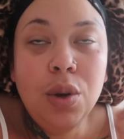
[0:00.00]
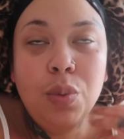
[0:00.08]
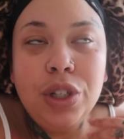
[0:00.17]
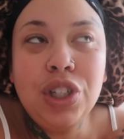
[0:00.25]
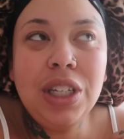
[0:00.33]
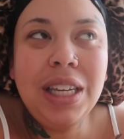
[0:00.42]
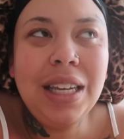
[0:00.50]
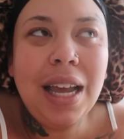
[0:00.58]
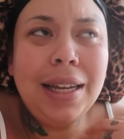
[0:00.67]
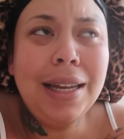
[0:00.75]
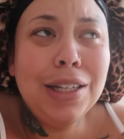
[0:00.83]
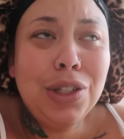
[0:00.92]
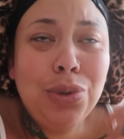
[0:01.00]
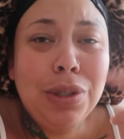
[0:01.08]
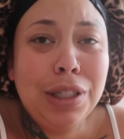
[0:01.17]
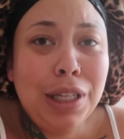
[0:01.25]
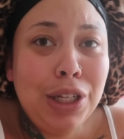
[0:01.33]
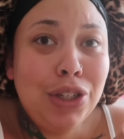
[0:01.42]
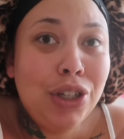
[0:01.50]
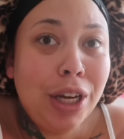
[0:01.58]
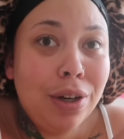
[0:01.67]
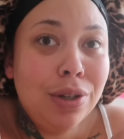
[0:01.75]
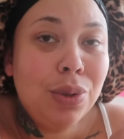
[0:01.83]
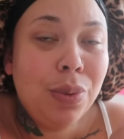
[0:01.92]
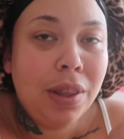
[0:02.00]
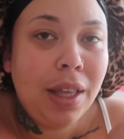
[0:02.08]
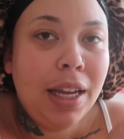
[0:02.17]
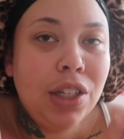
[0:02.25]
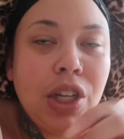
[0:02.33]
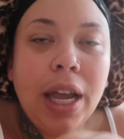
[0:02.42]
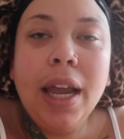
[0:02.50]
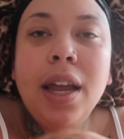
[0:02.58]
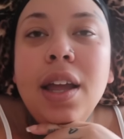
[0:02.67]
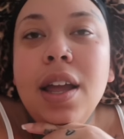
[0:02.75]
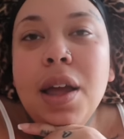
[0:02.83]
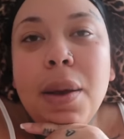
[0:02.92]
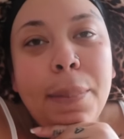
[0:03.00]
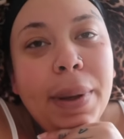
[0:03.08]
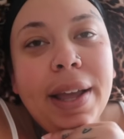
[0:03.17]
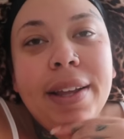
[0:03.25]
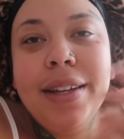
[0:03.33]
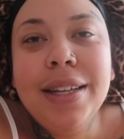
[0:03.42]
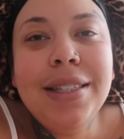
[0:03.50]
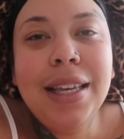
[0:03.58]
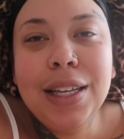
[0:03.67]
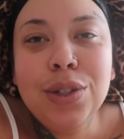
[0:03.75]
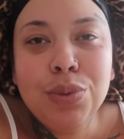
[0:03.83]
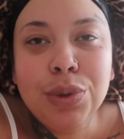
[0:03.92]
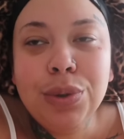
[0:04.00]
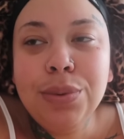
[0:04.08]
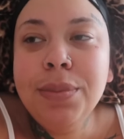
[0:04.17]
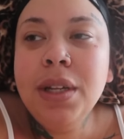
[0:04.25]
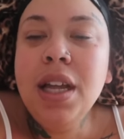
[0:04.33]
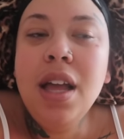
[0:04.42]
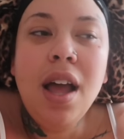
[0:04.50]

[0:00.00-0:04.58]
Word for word: which he, I guess you could say, shares with A J, but it's his room.